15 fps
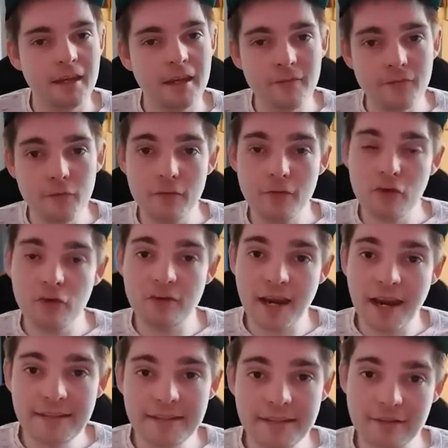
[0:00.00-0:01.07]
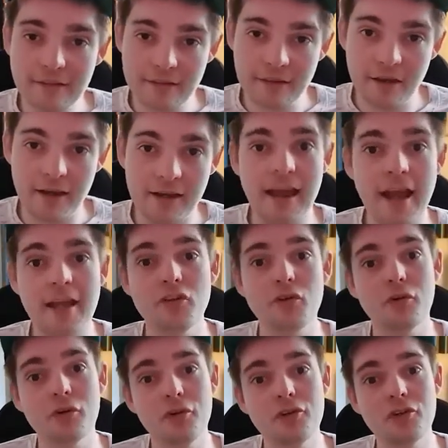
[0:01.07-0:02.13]
If you've created a design and
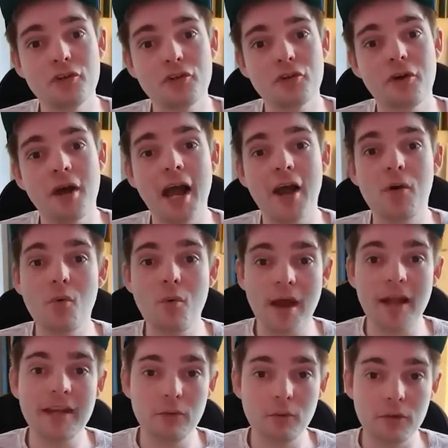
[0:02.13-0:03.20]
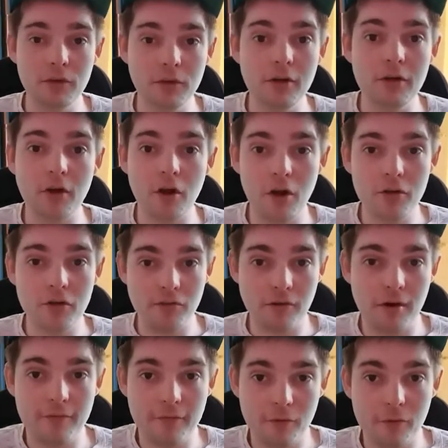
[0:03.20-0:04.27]
you're unsure how well it will look on the
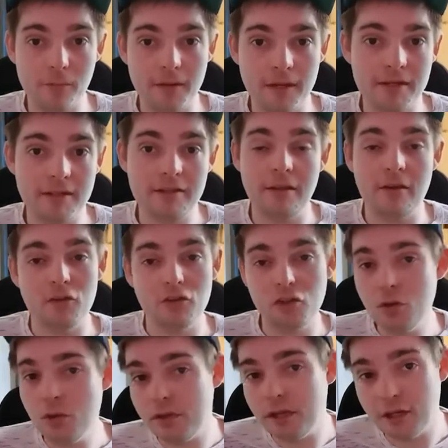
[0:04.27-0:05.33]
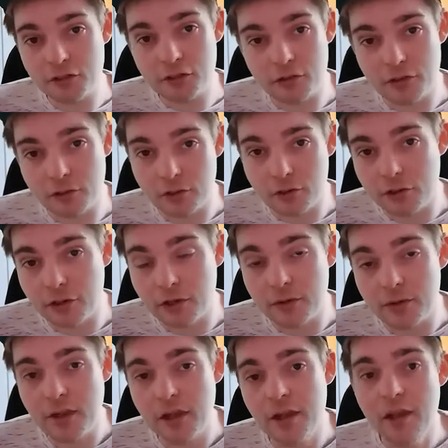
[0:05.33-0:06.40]
graphical piece, there are two things that you can
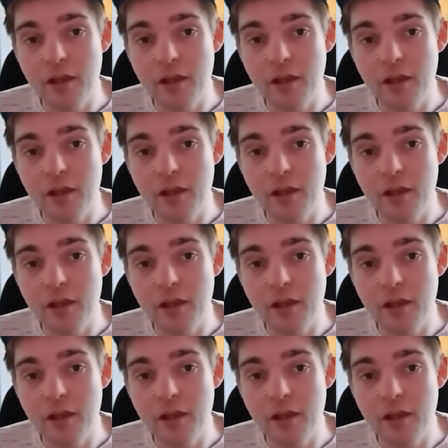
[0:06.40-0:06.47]
do.